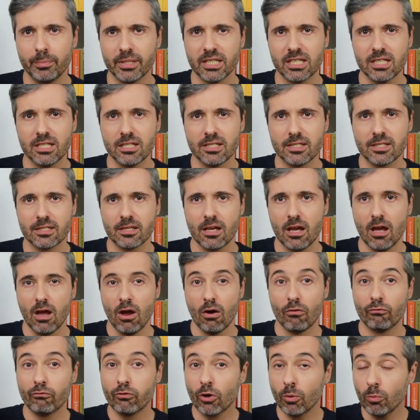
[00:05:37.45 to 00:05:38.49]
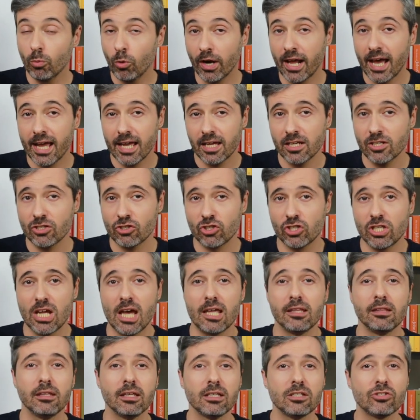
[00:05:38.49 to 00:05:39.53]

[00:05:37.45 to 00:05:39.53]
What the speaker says: because from what I understand,